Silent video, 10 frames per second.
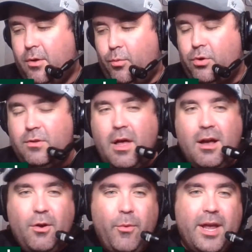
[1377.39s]
we're a
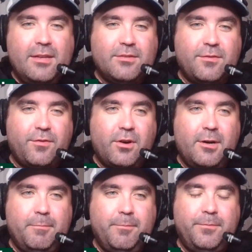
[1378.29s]
long ways
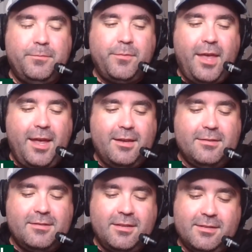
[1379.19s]
from,
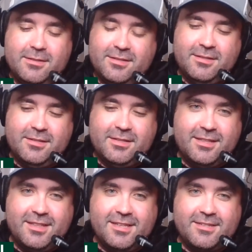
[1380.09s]
and
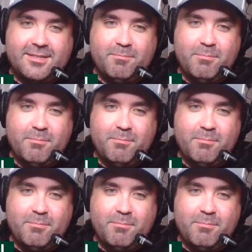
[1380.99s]
this